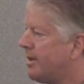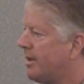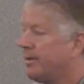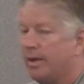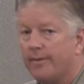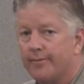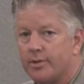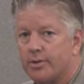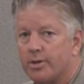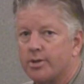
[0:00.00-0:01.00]
an
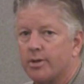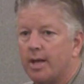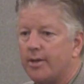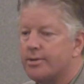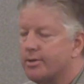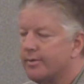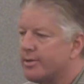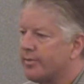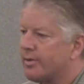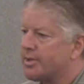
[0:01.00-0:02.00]
infrastructure cloud
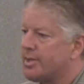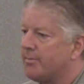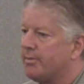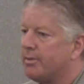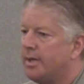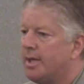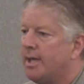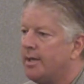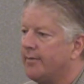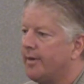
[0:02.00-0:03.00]
service, for example,
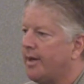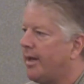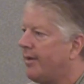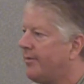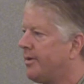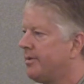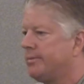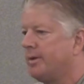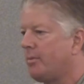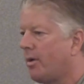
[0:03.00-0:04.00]
if I have a
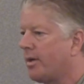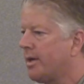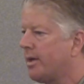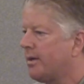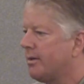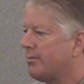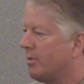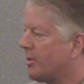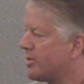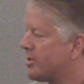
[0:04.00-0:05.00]
marketing
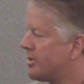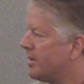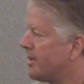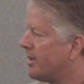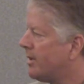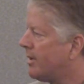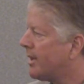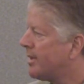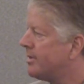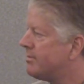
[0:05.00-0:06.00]
promotion coming on, I
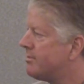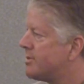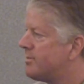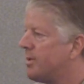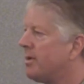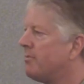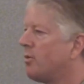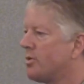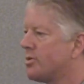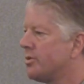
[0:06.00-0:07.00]
can spin up
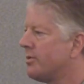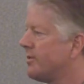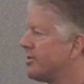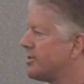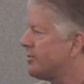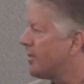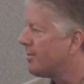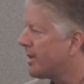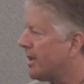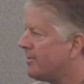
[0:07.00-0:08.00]
more servers and
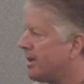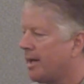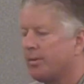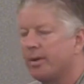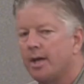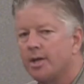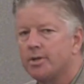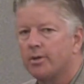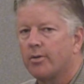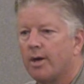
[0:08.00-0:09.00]
replicate my
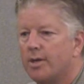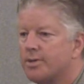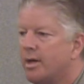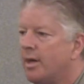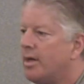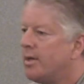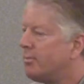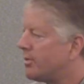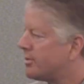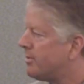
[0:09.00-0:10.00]
application across
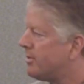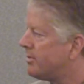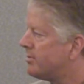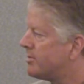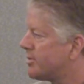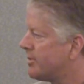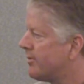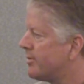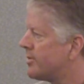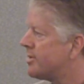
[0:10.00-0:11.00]
multiple
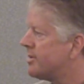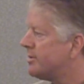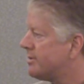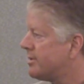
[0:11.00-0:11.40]
servers to